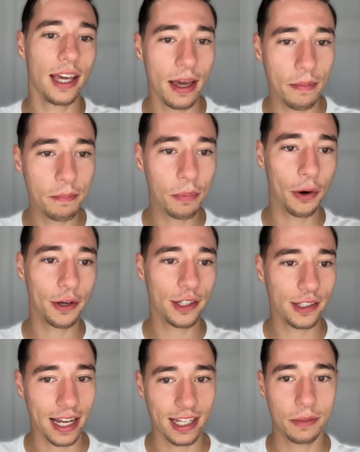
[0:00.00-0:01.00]
import
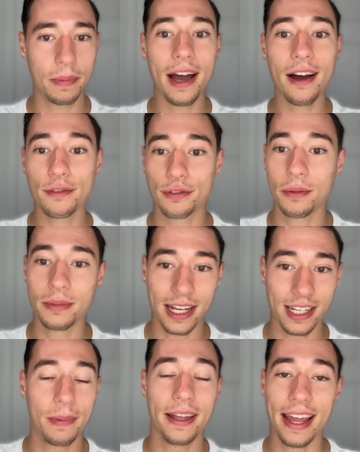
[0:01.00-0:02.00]
Despia from
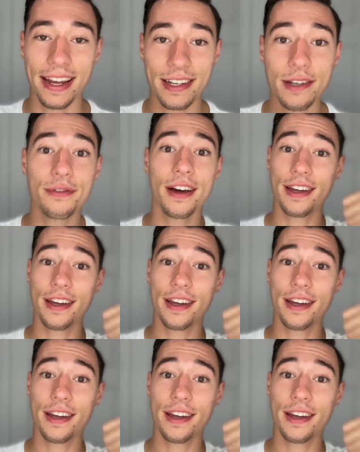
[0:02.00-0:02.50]
Despia native.